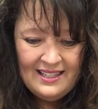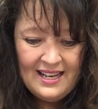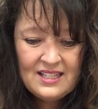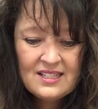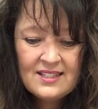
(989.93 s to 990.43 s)

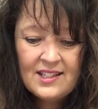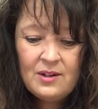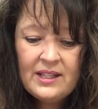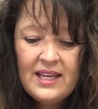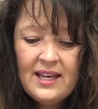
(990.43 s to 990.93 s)
And
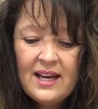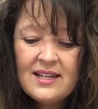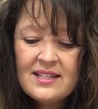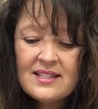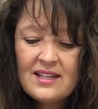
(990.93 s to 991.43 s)
slowly a
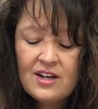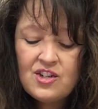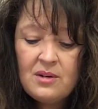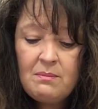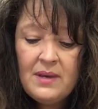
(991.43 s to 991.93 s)

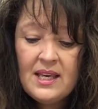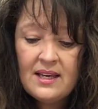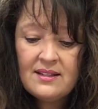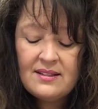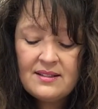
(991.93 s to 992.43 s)
discussion
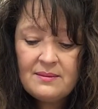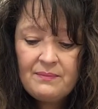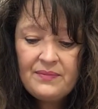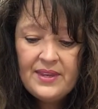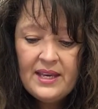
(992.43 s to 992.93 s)
begins,
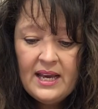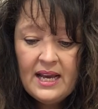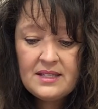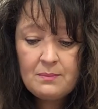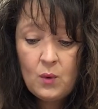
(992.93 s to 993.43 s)

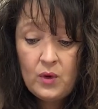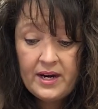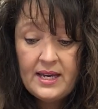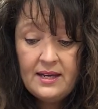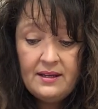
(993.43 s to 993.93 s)
as Morrie